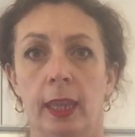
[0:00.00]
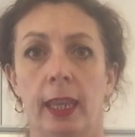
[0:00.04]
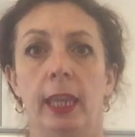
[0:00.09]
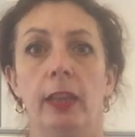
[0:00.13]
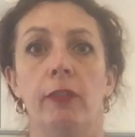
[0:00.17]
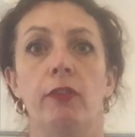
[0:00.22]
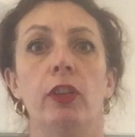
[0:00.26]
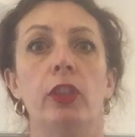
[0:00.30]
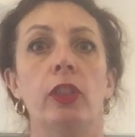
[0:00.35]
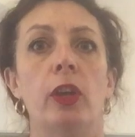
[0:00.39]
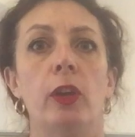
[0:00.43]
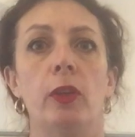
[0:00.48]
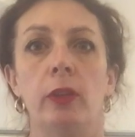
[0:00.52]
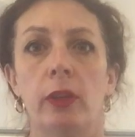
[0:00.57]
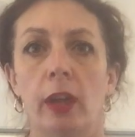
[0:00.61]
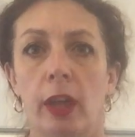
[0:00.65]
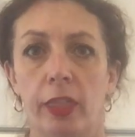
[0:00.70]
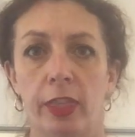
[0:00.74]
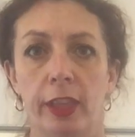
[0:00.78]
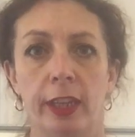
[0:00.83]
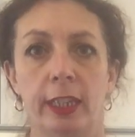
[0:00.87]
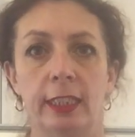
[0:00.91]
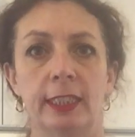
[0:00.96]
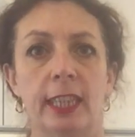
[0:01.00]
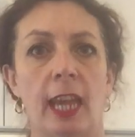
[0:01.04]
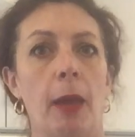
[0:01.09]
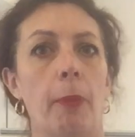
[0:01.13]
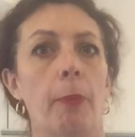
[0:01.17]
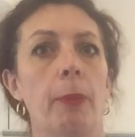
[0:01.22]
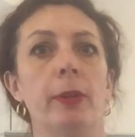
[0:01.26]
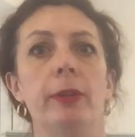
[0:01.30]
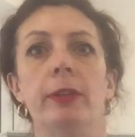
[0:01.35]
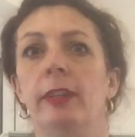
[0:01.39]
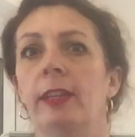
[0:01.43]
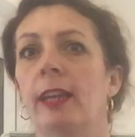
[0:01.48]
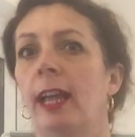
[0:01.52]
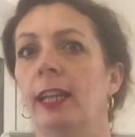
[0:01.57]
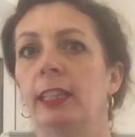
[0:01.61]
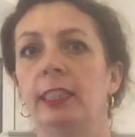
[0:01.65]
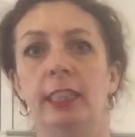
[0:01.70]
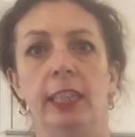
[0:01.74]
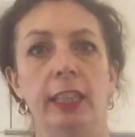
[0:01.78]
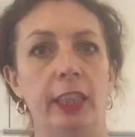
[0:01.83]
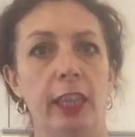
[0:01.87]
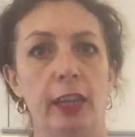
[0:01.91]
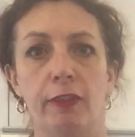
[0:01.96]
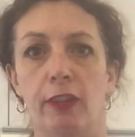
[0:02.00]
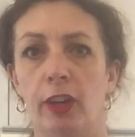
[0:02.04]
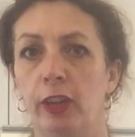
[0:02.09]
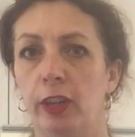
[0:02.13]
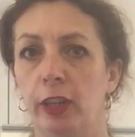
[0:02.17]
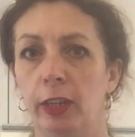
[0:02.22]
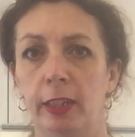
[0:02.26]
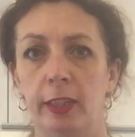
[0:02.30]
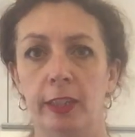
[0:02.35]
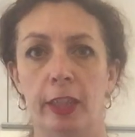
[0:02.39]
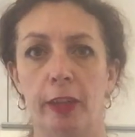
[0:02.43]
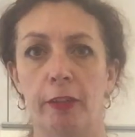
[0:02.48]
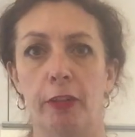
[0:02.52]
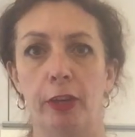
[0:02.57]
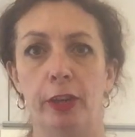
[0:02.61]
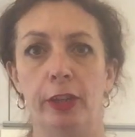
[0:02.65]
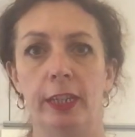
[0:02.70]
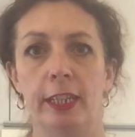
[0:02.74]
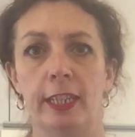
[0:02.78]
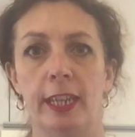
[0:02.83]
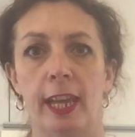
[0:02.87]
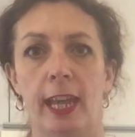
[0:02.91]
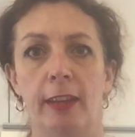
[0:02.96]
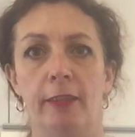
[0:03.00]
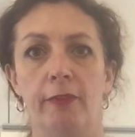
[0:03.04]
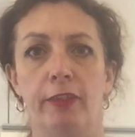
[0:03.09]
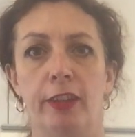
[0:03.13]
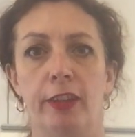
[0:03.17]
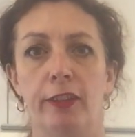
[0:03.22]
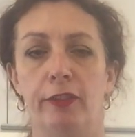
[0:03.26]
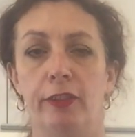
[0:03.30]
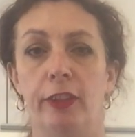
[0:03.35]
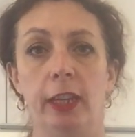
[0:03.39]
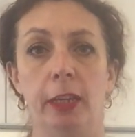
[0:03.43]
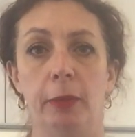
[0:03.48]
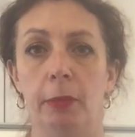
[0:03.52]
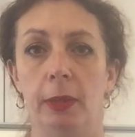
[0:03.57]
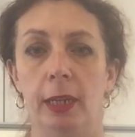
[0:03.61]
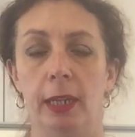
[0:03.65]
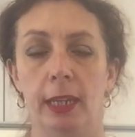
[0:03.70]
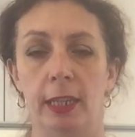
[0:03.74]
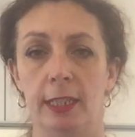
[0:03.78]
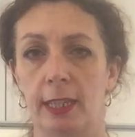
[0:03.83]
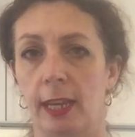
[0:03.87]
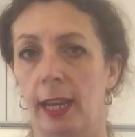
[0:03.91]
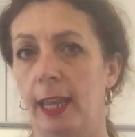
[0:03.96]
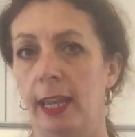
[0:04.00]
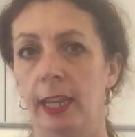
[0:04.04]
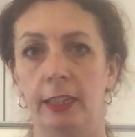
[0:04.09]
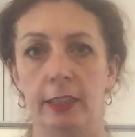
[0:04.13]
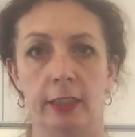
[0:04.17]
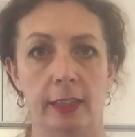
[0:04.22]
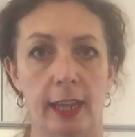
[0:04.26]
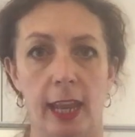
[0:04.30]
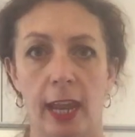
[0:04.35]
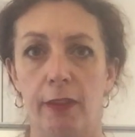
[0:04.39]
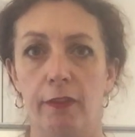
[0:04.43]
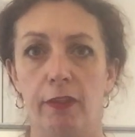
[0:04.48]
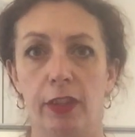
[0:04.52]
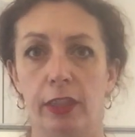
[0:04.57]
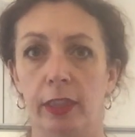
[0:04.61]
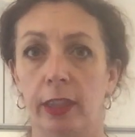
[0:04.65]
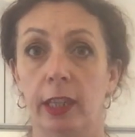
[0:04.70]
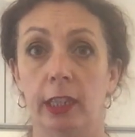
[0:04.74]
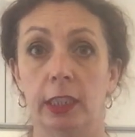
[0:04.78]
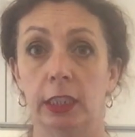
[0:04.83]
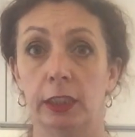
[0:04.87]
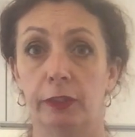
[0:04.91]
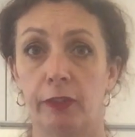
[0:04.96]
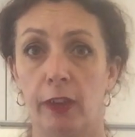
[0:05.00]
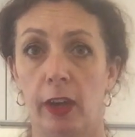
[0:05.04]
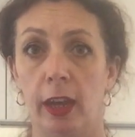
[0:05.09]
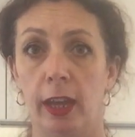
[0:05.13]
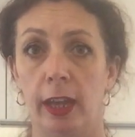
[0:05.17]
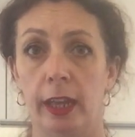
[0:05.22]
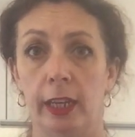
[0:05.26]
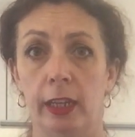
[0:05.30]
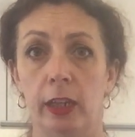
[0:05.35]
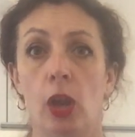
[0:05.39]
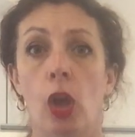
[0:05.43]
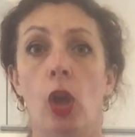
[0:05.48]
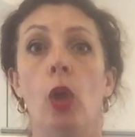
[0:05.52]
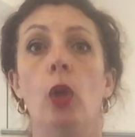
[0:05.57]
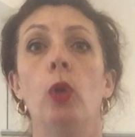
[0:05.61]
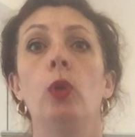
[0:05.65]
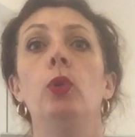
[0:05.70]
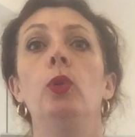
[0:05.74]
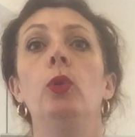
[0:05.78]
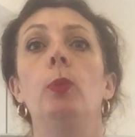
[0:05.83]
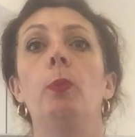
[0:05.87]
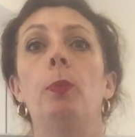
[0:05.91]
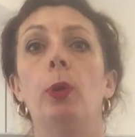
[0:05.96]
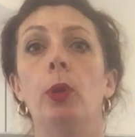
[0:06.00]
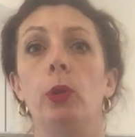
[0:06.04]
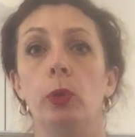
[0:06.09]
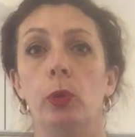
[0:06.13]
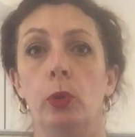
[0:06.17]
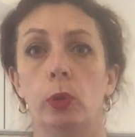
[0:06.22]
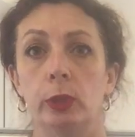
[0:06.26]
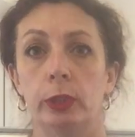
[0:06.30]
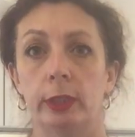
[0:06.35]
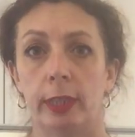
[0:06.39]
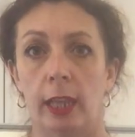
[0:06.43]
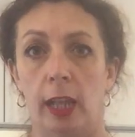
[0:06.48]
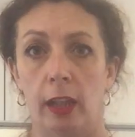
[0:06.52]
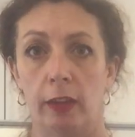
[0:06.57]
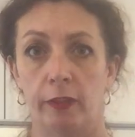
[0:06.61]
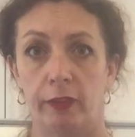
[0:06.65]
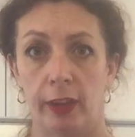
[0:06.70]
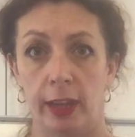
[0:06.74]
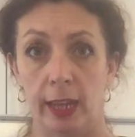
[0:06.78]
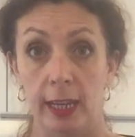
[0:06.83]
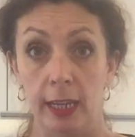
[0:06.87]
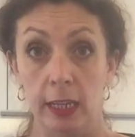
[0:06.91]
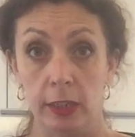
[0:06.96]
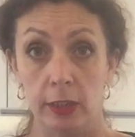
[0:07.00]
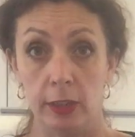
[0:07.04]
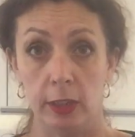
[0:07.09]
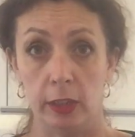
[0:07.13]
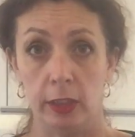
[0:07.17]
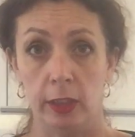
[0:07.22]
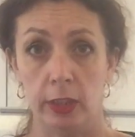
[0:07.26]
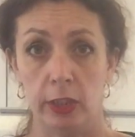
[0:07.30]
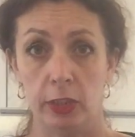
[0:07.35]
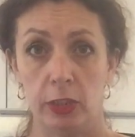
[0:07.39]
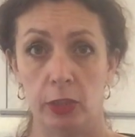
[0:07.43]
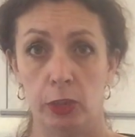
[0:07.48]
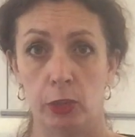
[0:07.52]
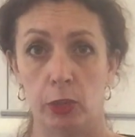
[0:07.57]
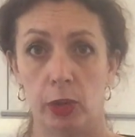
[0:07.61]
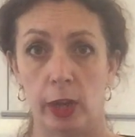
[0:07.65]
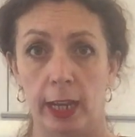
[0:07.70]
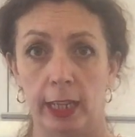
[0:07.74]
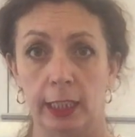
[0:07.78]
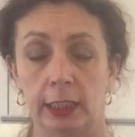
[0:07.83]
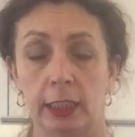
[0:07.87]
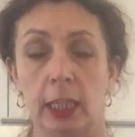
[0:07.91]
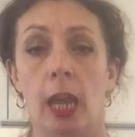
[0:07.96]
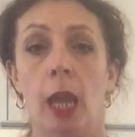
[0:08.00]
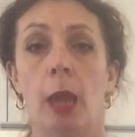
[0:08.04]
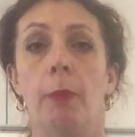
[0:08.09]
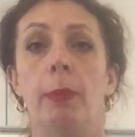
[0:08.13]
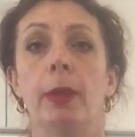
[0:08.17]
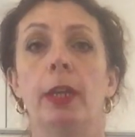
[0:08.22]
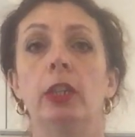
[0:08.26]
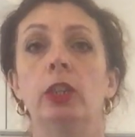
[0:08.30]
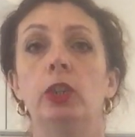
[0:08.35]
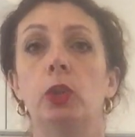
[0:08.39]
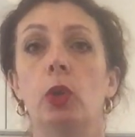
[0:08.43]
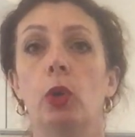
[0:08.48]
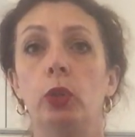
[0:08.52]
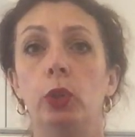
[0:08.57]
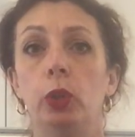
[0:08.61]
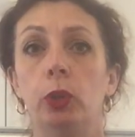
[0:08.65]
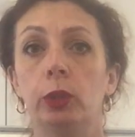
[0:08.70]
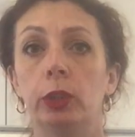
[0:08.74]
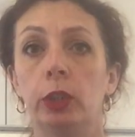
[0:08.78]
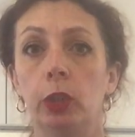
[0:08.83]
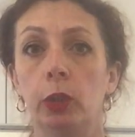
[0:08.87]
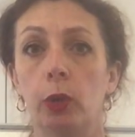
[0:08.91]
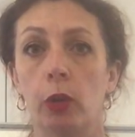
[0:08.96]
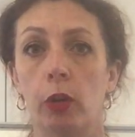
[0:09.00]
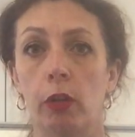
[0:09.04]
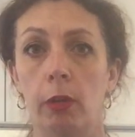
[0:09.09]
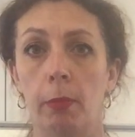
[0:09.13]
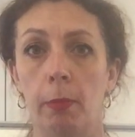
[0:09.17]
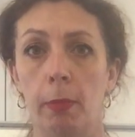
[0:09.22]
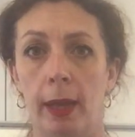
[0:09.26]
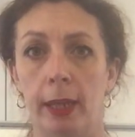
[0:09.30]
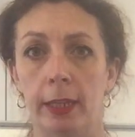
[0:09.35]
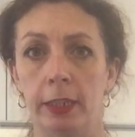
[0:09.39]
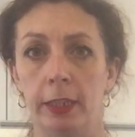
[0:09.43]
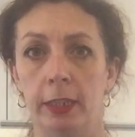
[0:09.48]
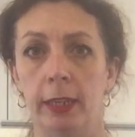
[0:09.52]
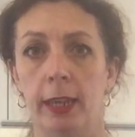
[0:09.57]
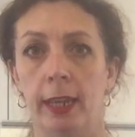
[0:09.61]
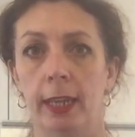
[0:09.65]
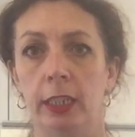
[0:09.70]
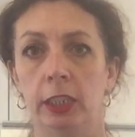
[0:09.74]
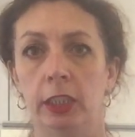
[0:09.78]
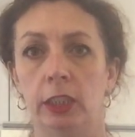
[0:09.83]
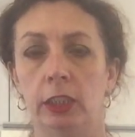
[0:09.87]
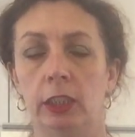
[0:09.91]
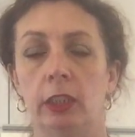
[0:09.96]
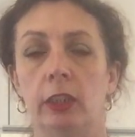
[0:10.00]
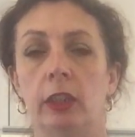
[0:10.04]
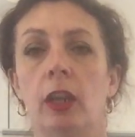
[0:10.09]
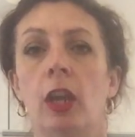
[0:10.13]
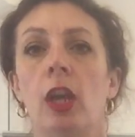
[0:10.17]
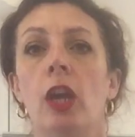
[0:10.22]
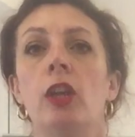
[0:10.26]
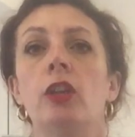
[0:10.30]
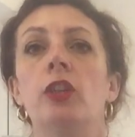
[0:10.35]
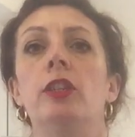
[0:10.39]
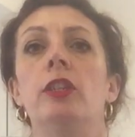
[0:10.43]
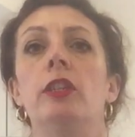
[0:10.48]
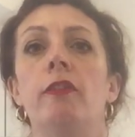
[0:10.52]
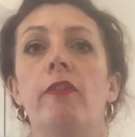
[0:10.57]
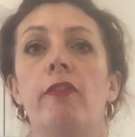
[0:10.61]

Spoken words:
Even though nothing has happened and actually they're only 10-15 minutes late and everything's fine, you put yourself into this stress because you're using your imagination to